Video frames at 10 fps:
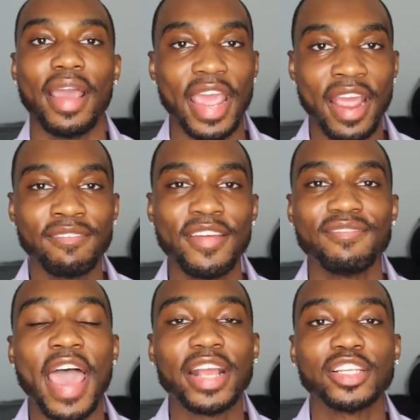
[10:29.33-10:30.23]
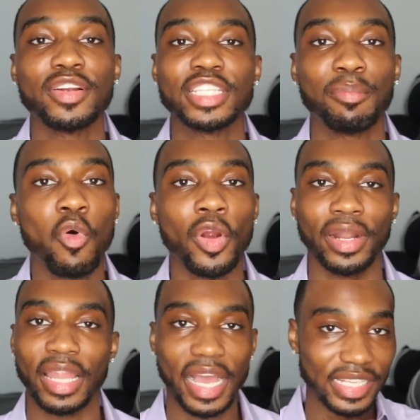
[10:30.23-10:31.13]
every factor is
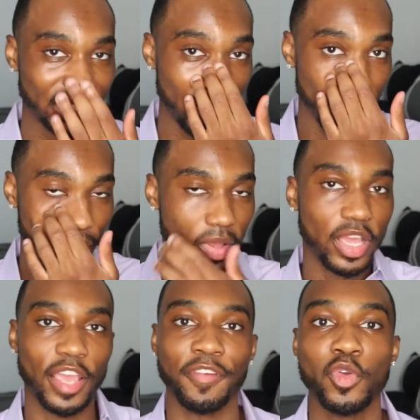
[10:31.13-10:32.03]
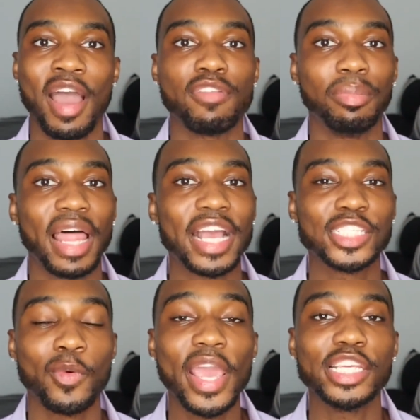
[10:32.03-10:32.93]
important. Like I said, if you have a black
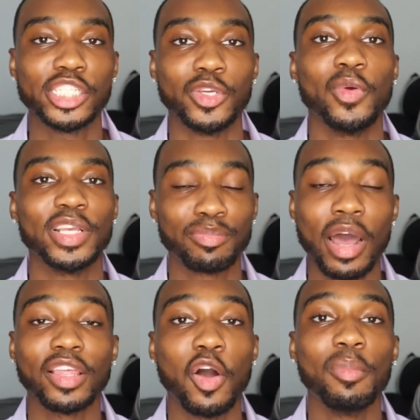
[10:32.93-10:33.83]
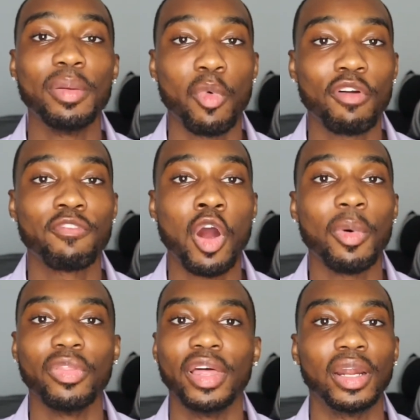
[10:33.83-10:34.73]
suede shoe, it's probably going to be more
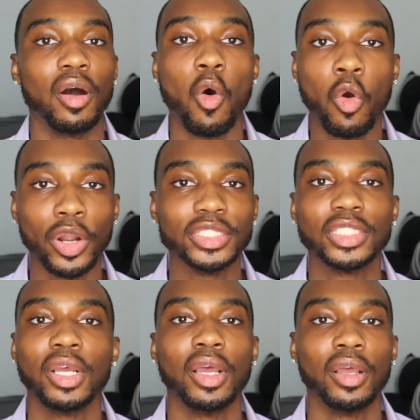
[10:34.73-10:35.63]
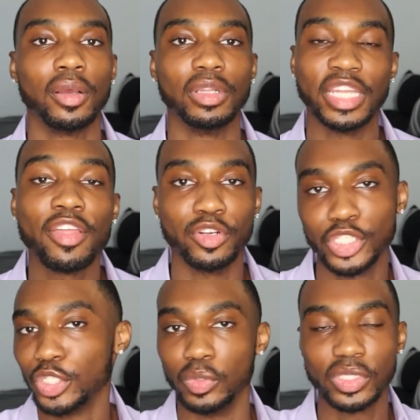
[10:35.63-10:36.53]
formal than an orange leather
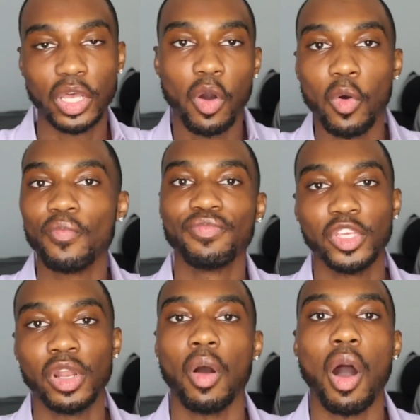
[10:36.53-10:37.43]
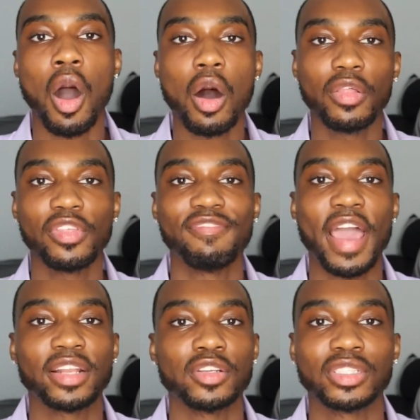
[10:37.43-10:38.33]
shoe. So, you know, all of the
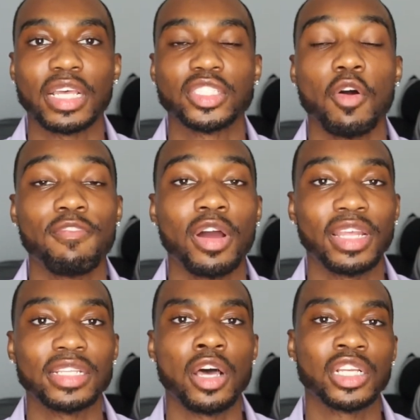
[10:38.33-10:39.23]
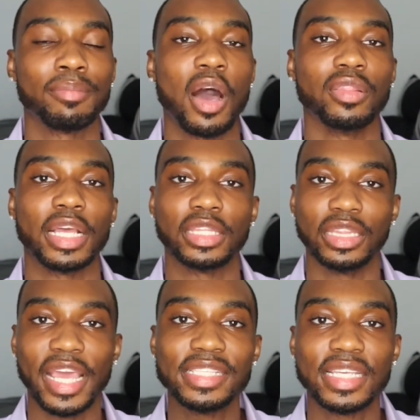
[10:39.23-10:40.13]
factors like so far that I talked about, like the
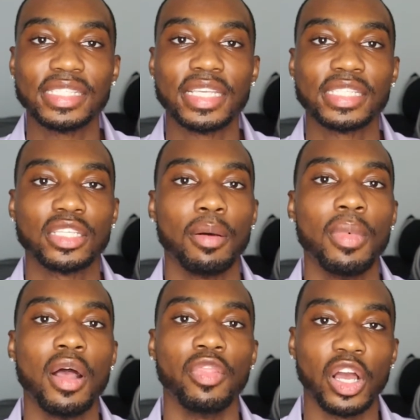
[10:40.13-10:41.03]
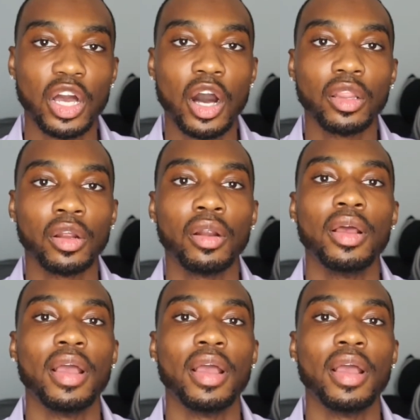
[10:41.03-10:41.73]
lacing system, the color,